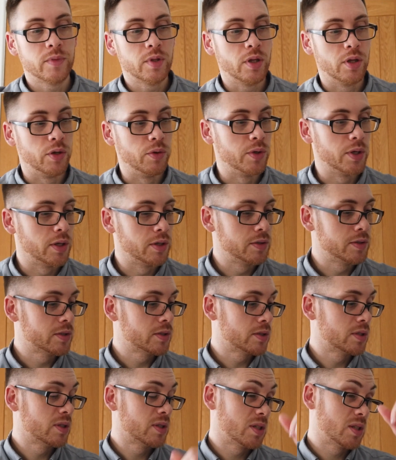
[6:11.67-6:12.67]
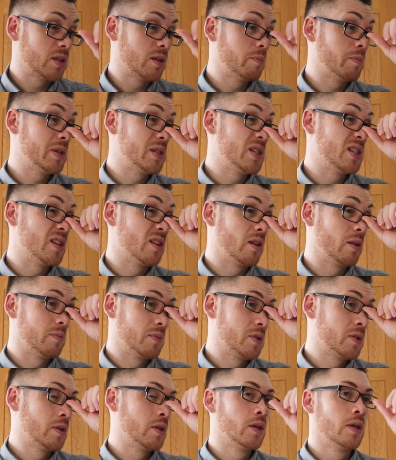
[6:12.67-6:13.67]
who knows? Busy
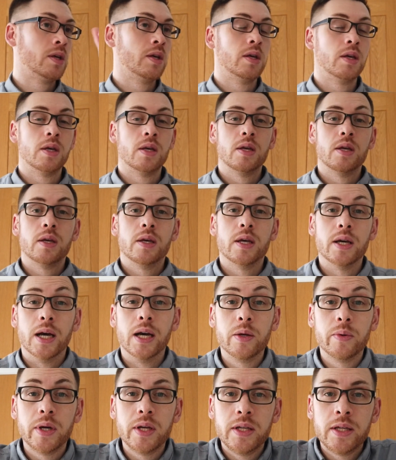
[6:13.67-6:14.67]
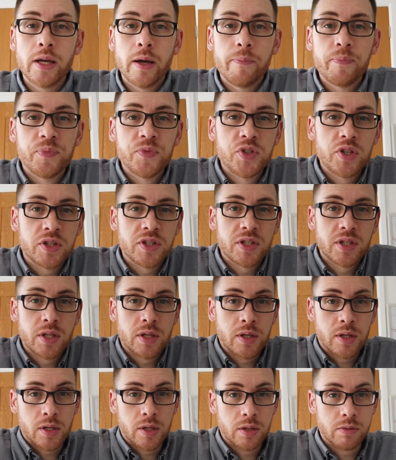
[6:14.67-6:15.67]
times. Anyway, yeah, just
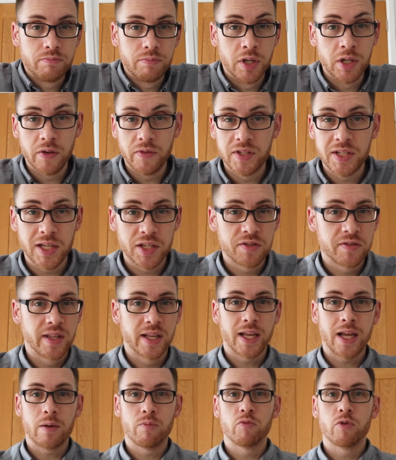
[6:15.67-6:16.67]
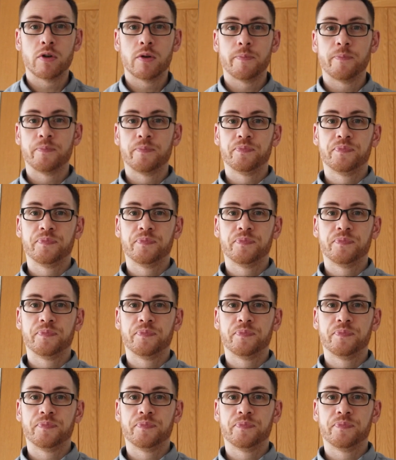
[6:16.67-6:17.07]
another test of the camera.